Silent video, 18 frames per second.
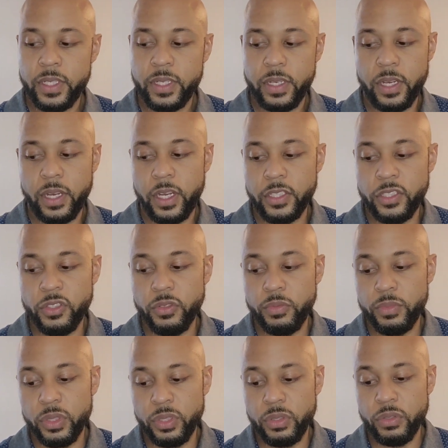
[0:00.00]
uh, You
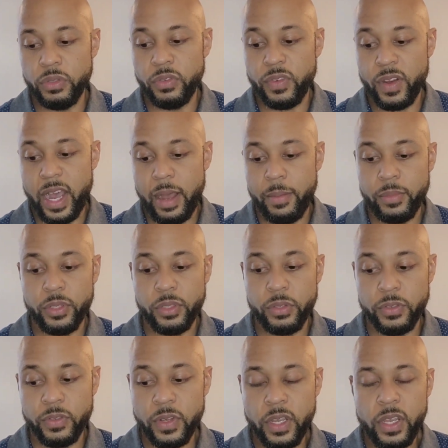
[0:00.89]
Move, I
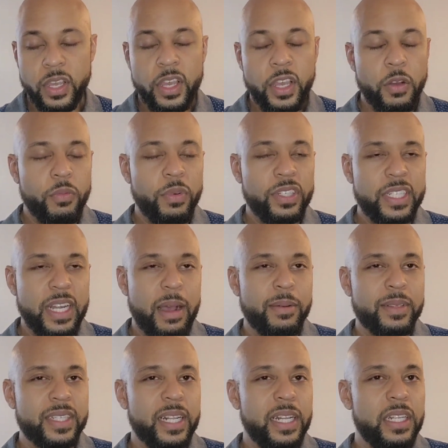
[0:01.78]
Move, which I
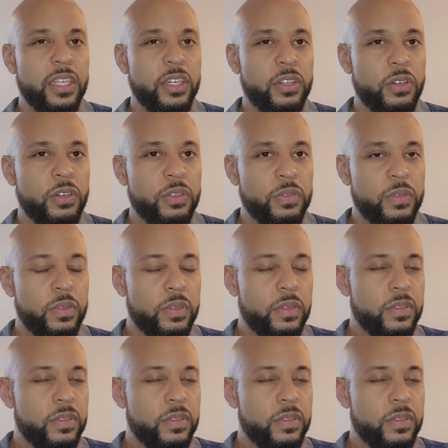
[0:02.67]
was a little